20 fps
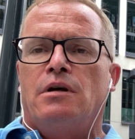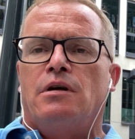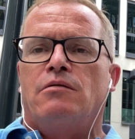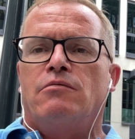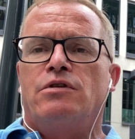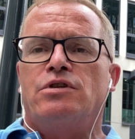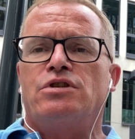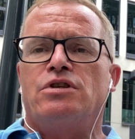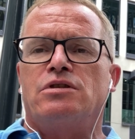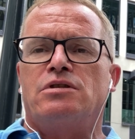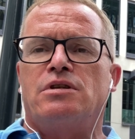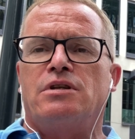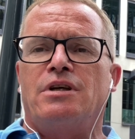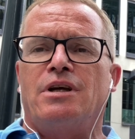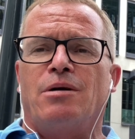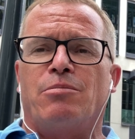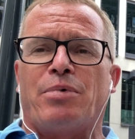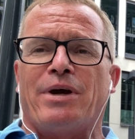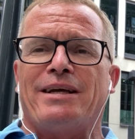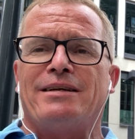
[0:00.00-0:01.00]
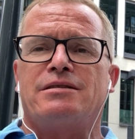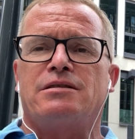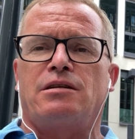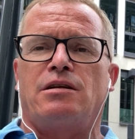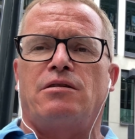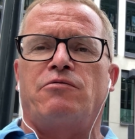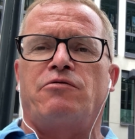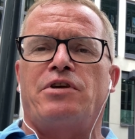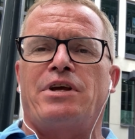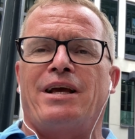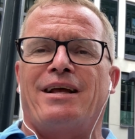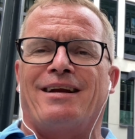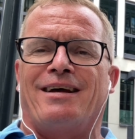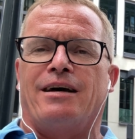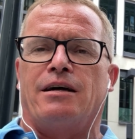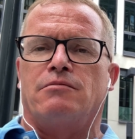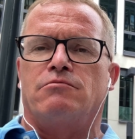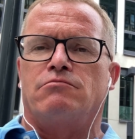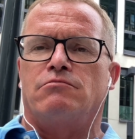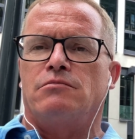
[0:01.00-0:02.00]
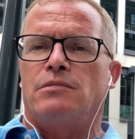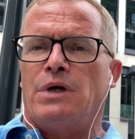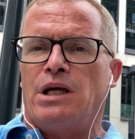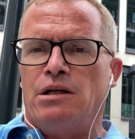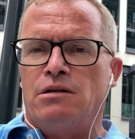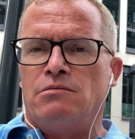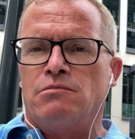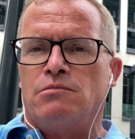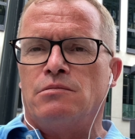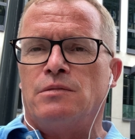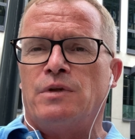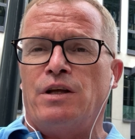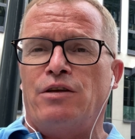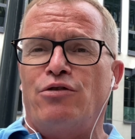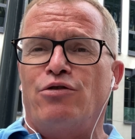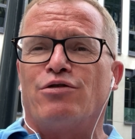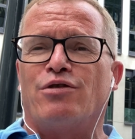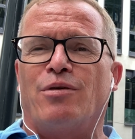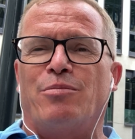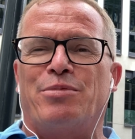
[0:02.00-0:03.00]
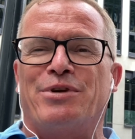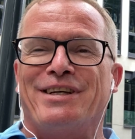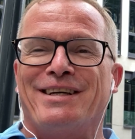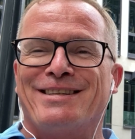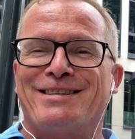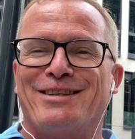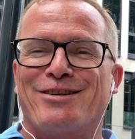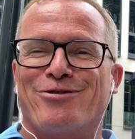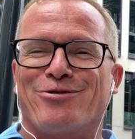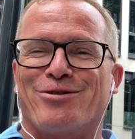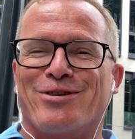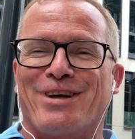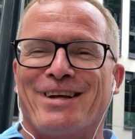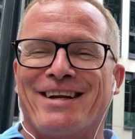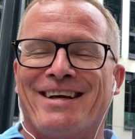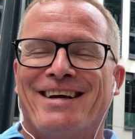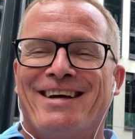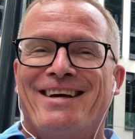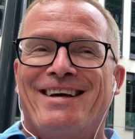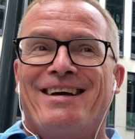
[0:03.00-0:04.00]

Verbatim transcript: which is here based in Vienna, in the European Union.